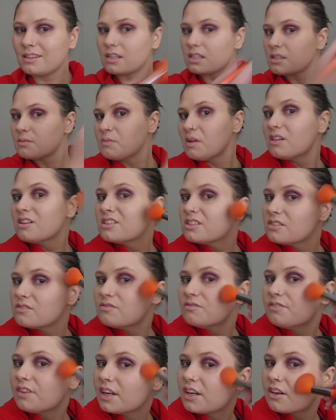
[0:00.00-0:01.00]
smell is
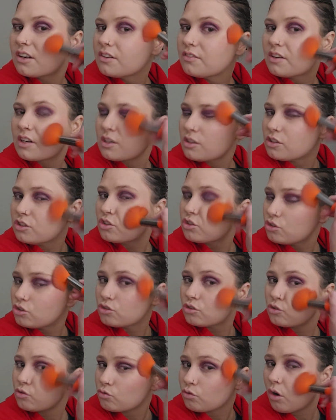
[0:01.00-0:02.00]
very, very
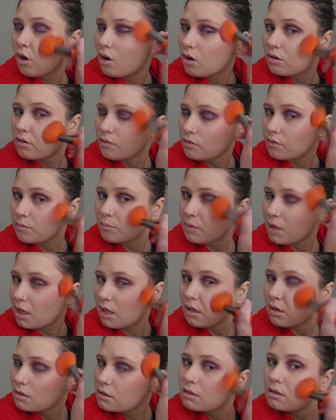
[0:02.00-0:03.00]
strong from
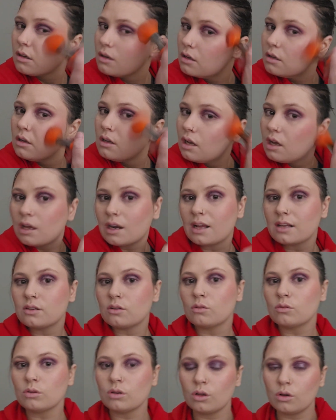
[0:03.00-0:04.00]
that. And I
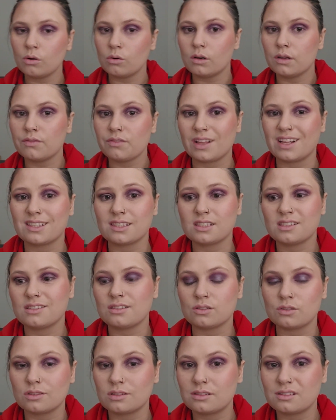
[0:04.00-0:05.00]
don't know if
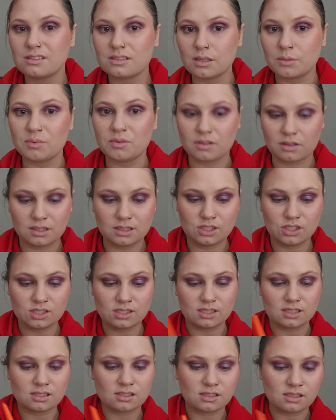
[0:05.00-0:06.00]
that's typically
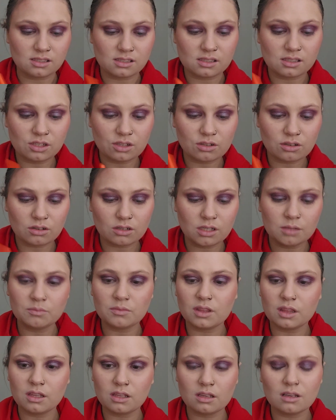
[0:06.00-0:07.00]
just a CC
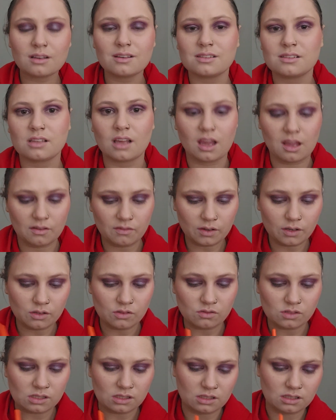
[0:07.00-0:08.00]
cream thing, because I haven't
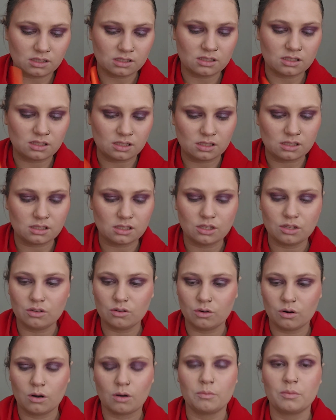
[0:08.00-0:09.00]
used like a
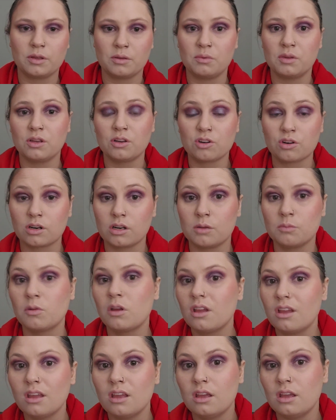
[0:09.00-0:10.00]
CC or a BB
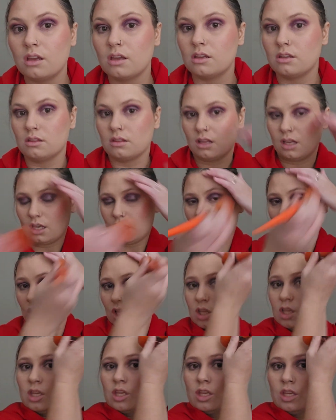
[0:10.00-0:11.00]
cream in like
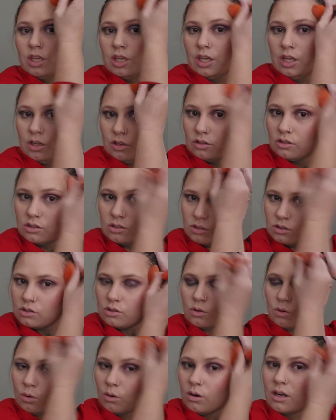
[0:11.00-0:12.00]

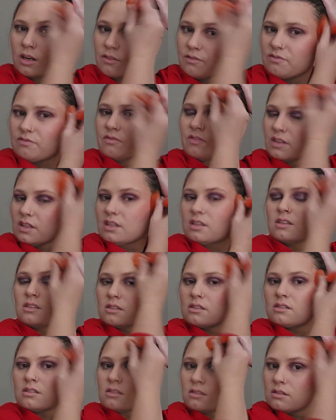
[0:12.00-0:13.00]
years, or if
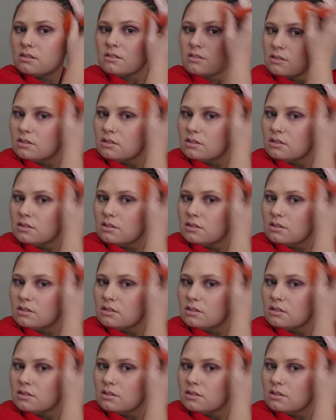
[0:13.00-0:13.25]
it's